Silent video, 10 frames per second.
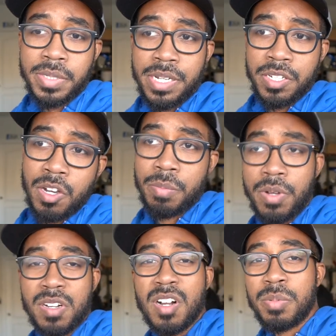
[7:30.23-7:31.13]
I'm setting
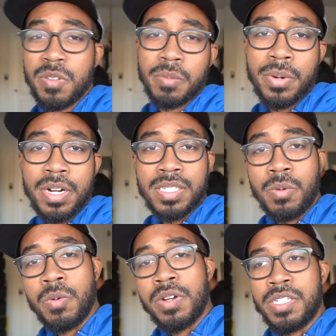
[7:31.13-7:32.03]
up a couple of the parts
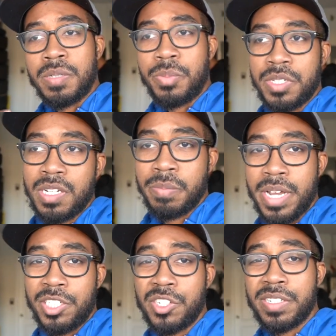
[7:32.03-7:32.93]
that we wanted to put on the
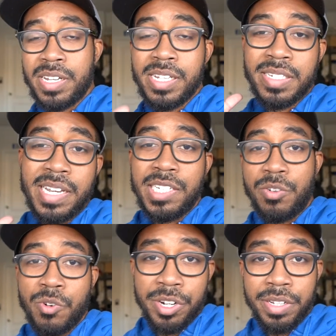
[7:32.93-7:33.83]
bike just to at least
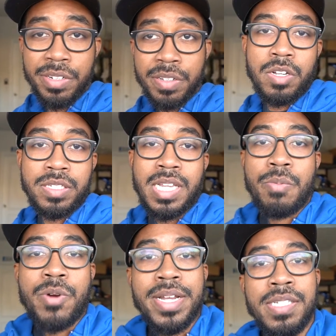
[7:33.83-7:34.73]
get it running.
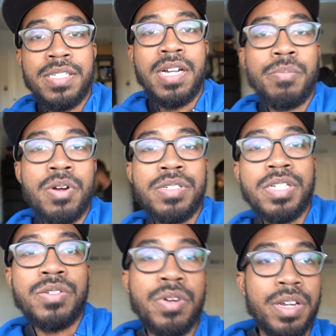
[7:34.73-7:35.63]
Step right into that
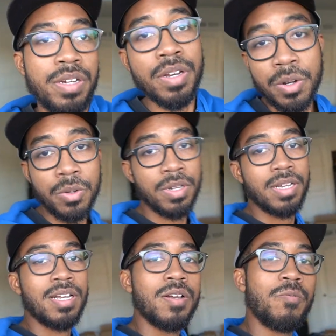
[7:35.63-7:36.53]
process right now.
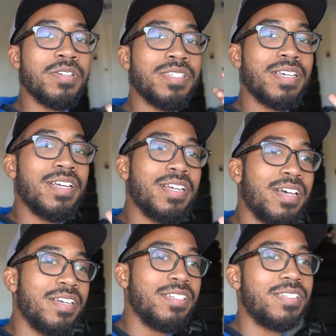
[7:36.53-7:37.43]
Once again,
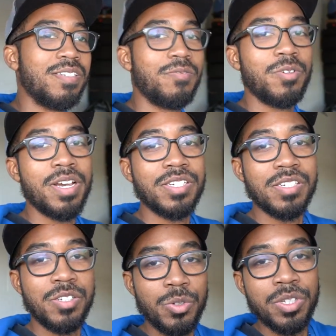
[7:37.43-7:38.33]
guys, if you
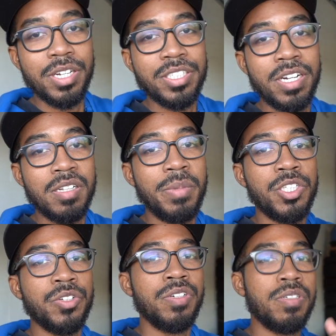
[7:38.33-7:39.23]
guys are new to the channel,
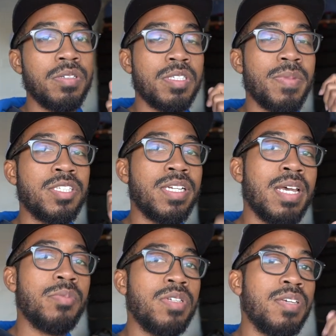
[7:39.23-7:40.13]
make sure you smash the
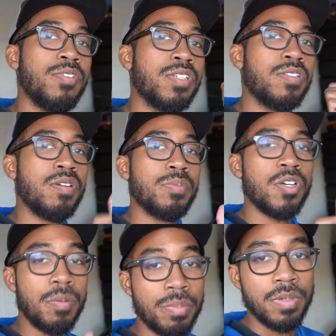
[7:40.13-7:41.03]
like button, give us a thumbs
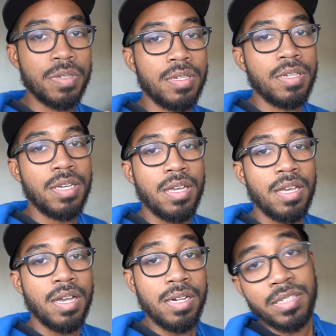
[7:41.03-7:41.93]
up,
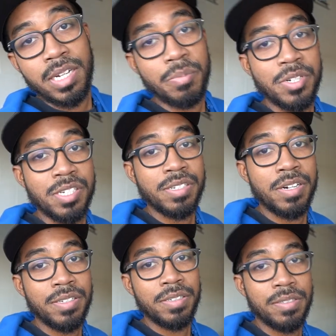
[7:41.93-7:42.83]
and let's get the process
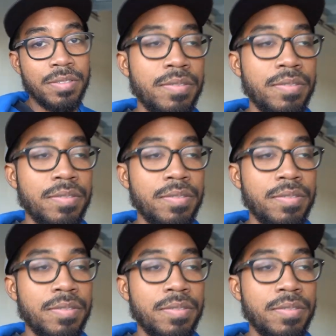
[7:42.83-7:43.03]
started.